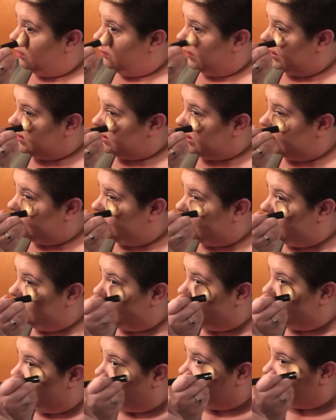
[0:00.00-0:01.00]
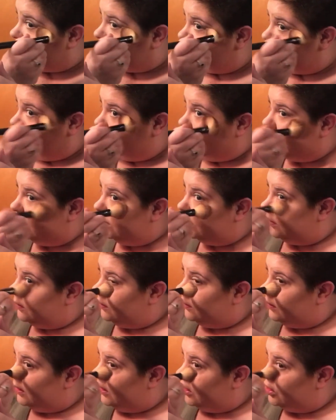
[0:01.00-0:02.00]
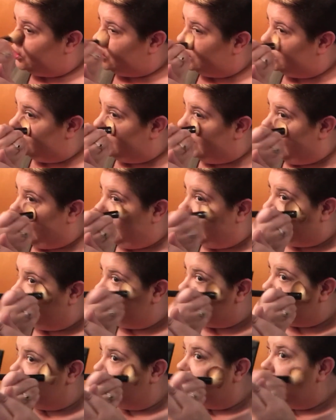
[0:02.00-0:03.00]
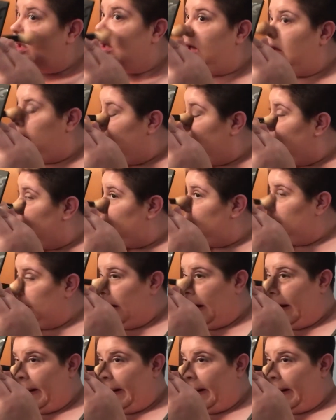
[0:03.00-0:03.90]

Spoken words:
Because even though it looks yellowish in the packaging, it